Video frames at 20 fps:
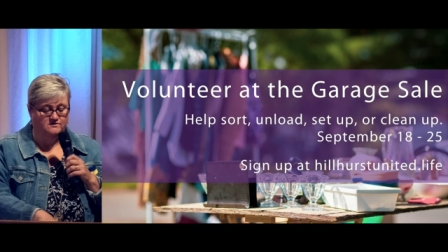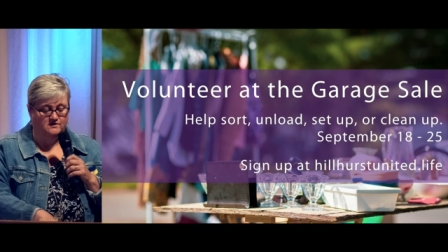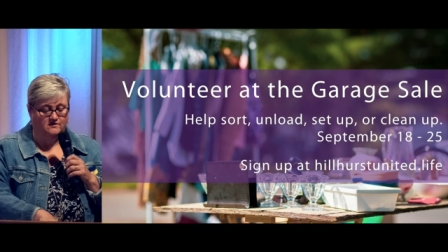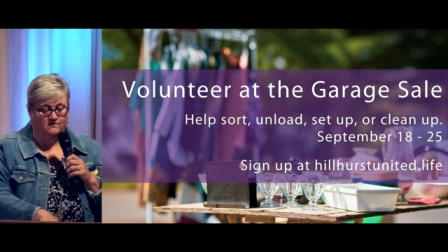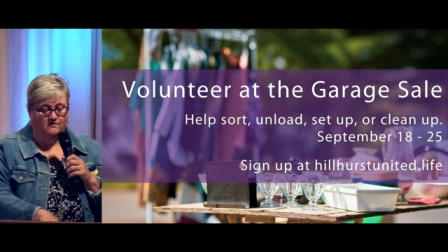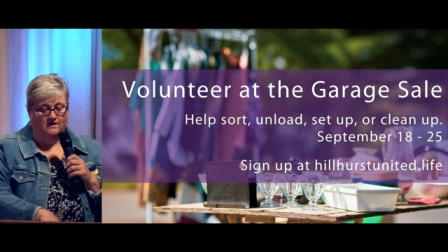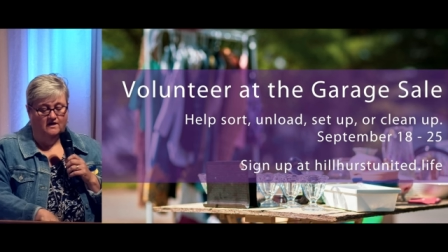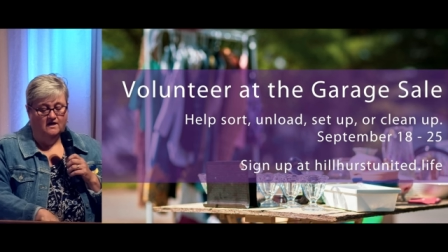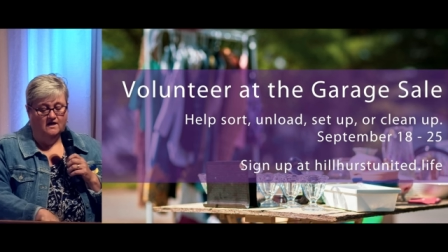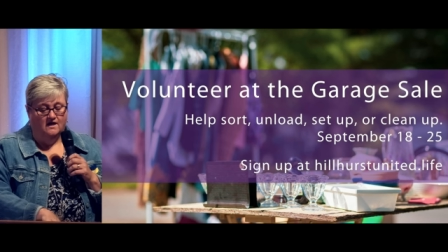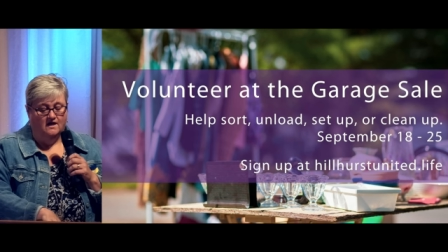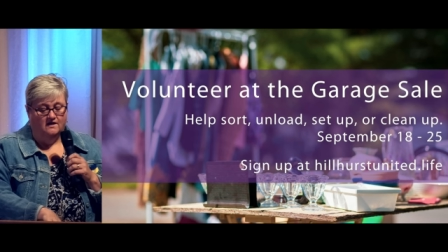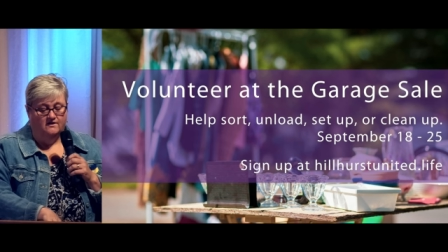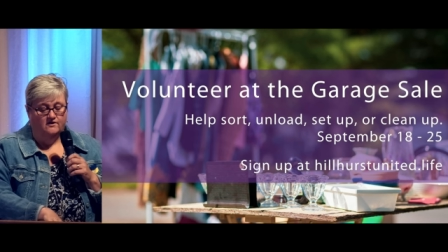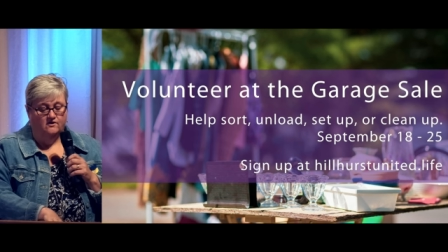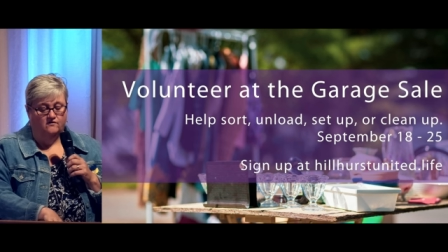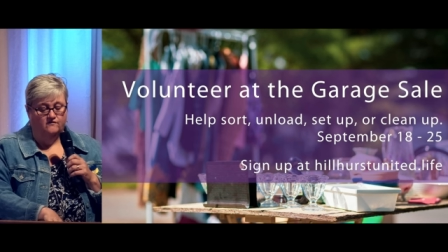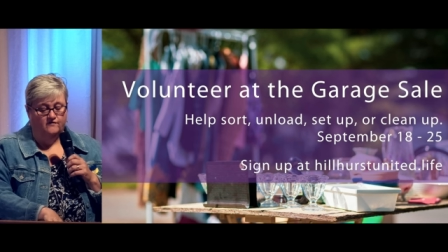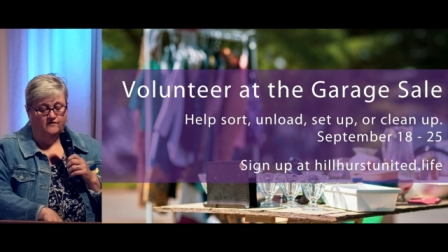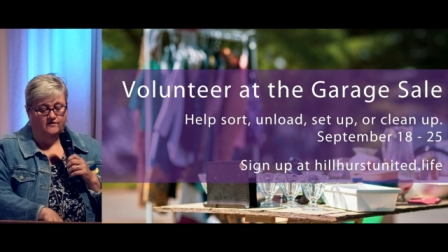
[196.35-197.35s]
So
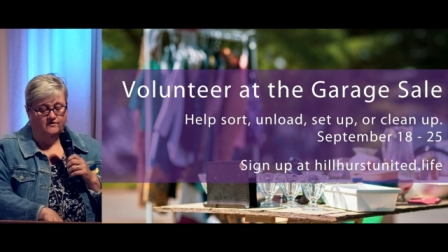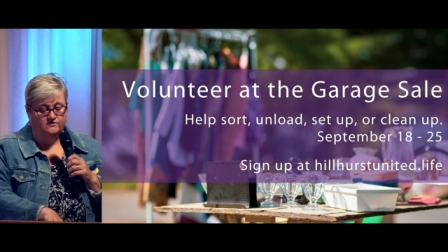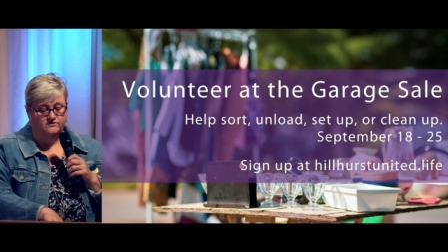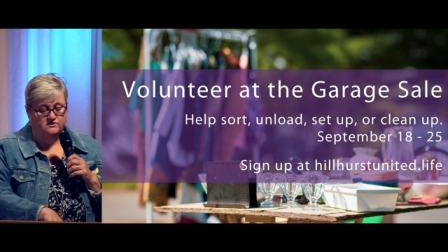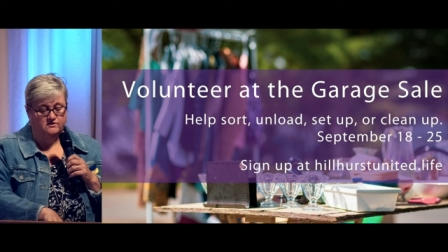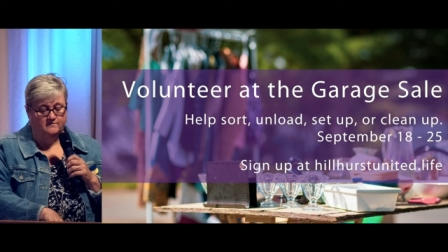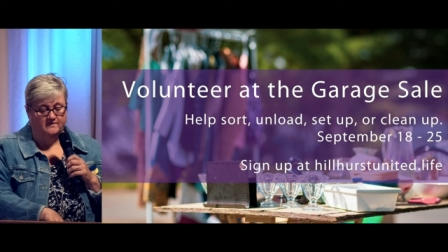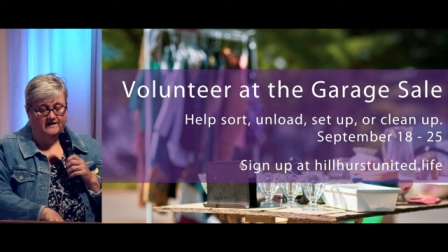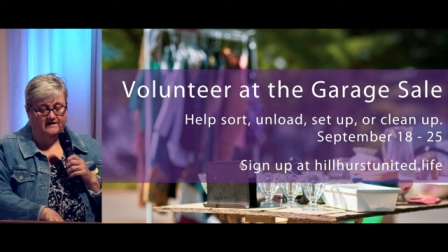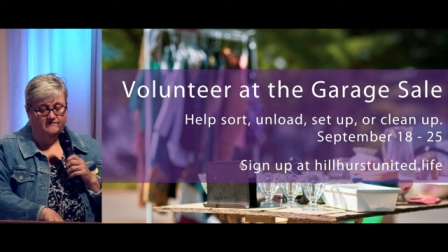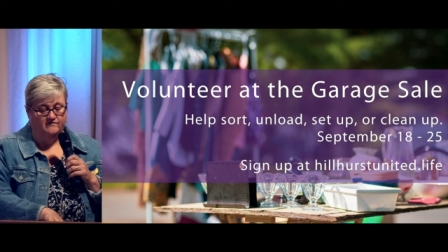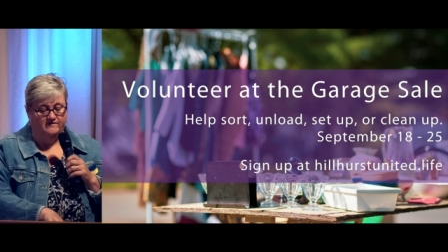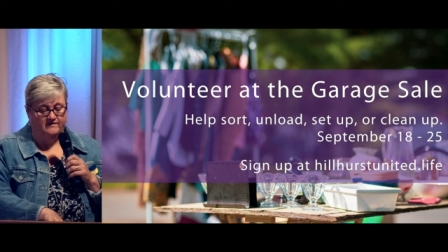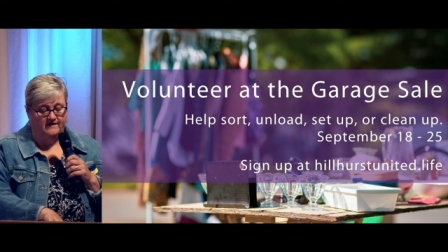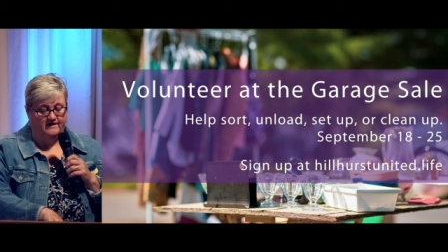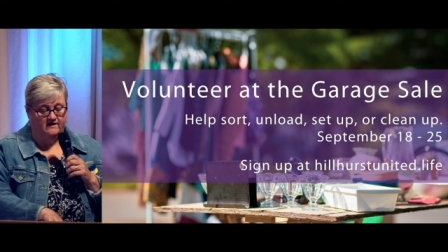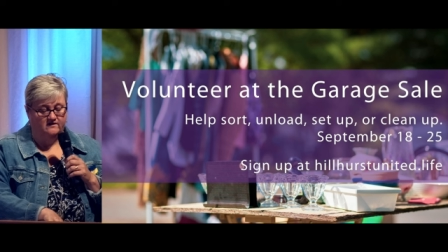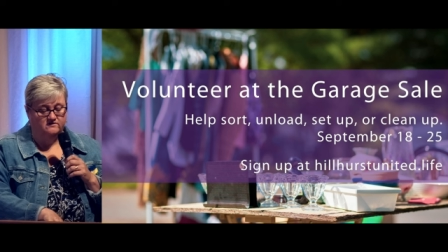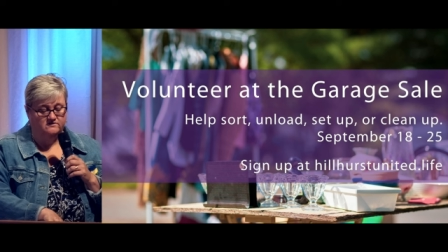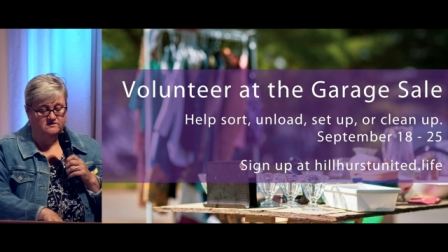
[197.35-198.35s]
no furniture, but
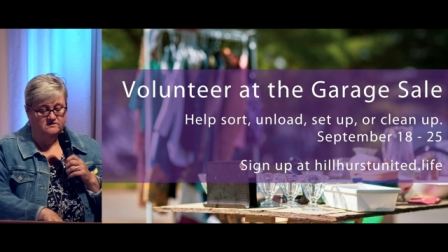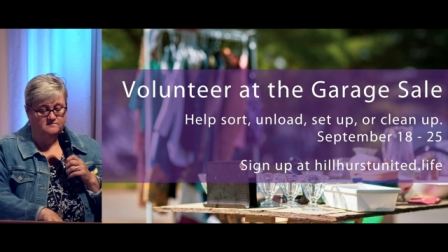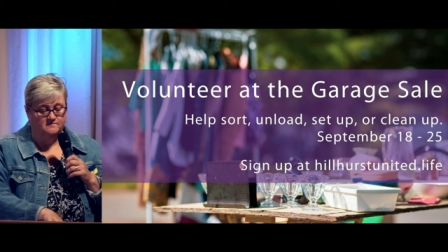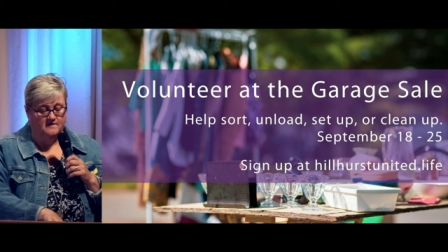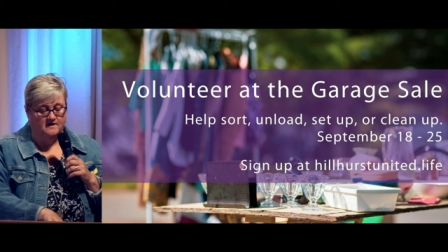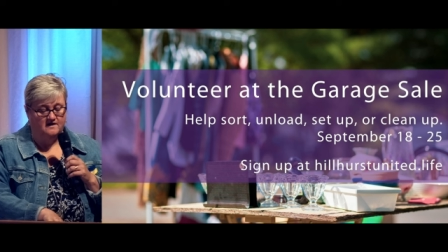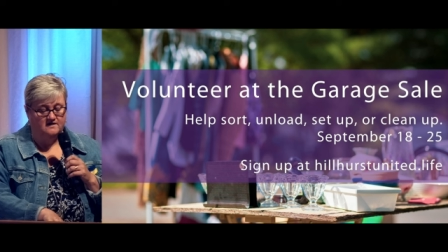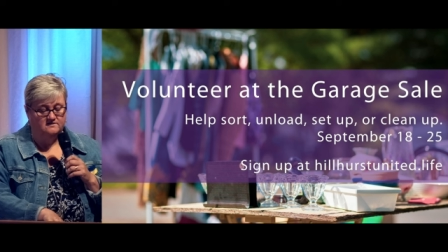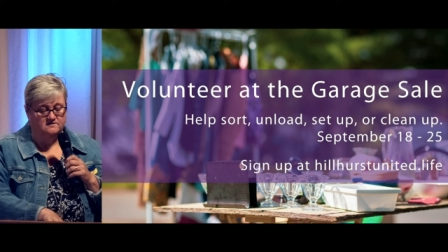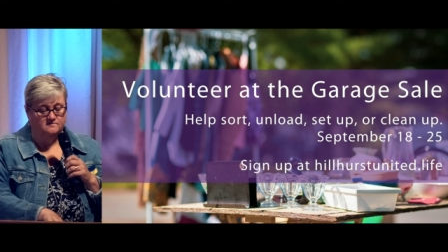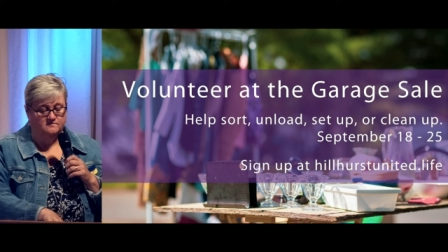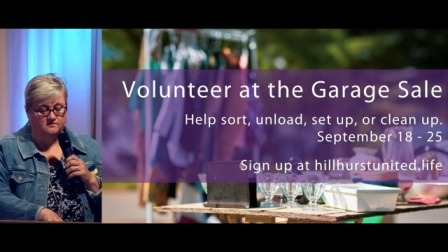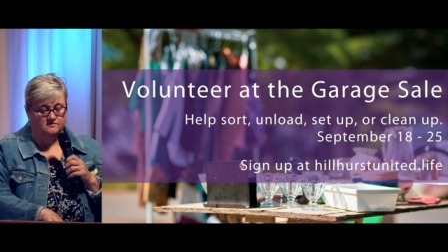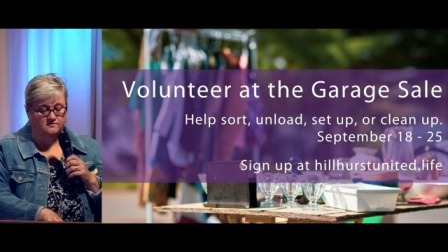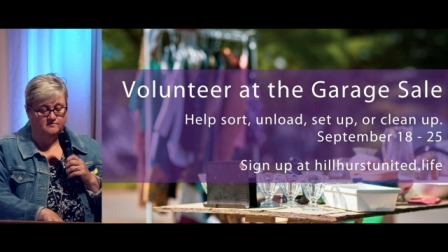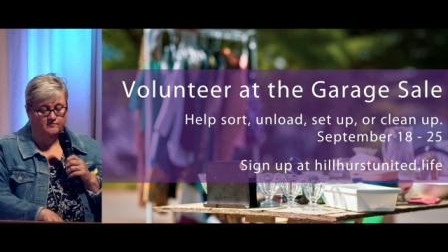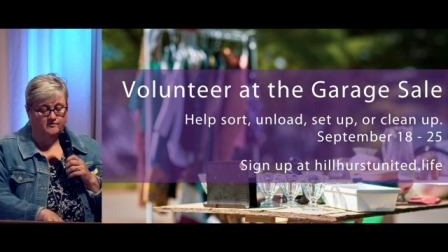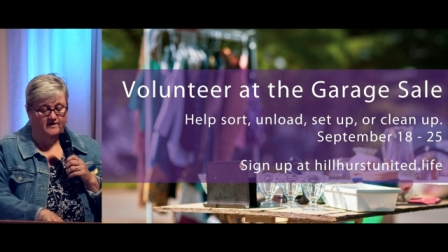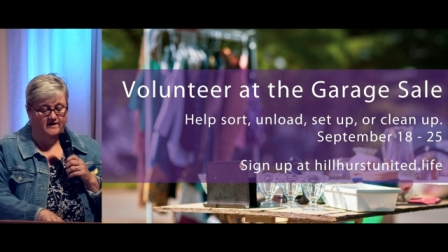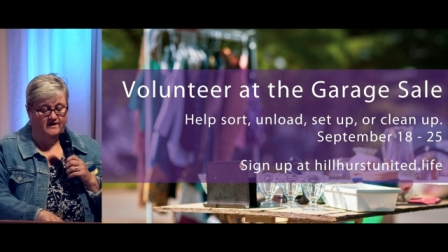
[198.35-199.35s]
everything else is possible
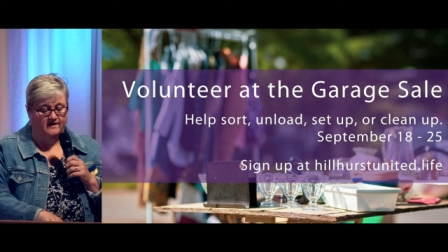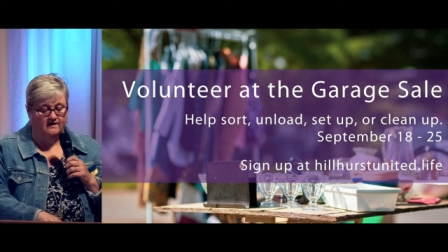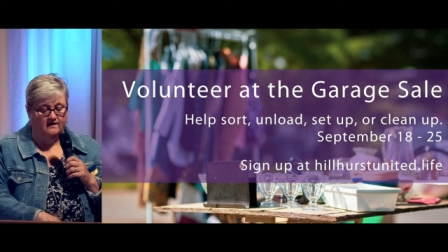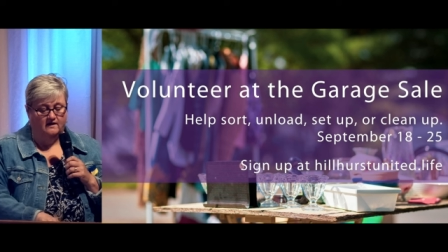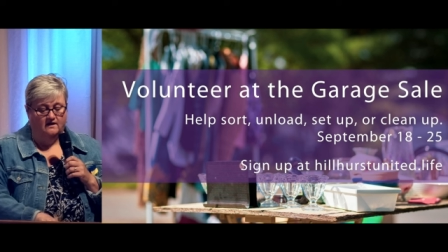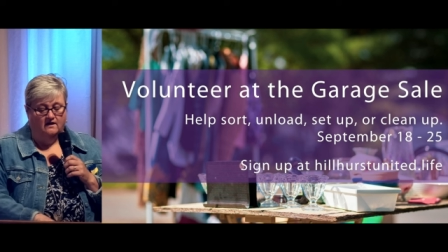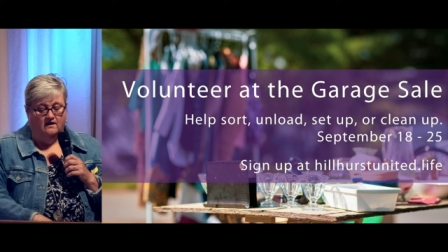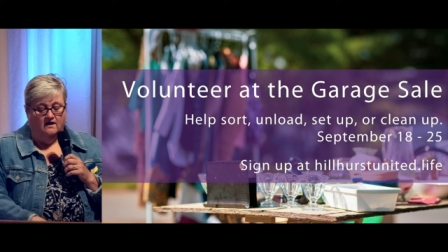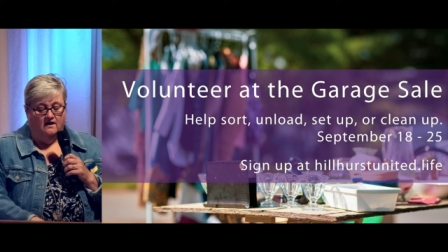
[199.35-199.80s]
to bring.